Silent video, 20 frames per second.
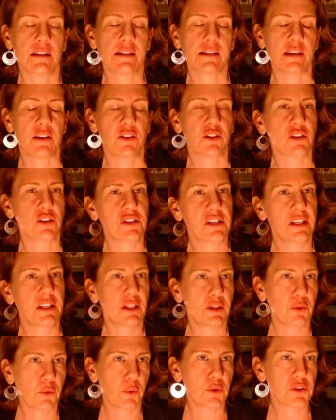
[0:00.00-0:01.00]
see, thirteen
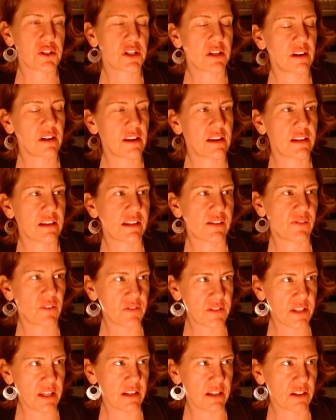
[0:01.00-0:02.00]
and older is
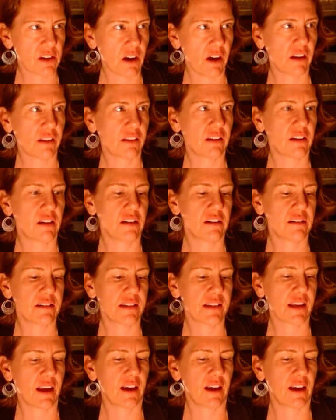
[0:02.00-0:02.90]
fifteen dollars,